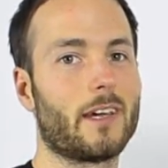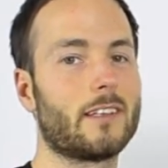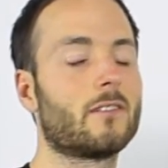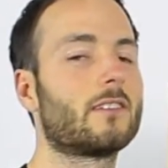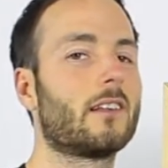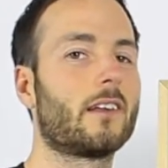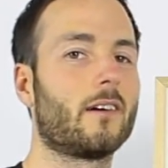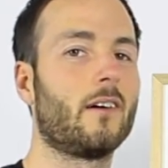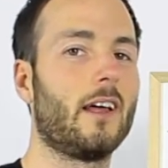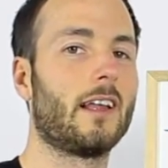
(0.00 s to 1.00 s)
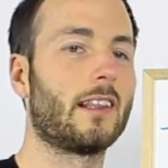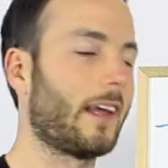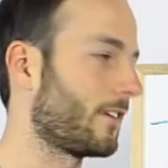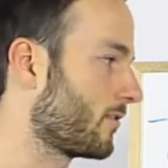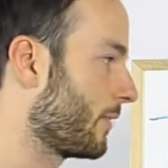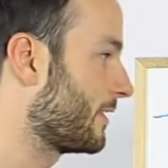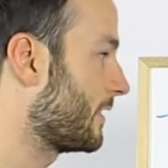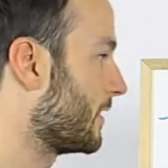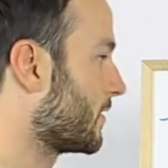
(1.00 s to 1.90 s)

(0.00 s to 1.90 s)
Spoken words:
Okay, so it's a little less risky.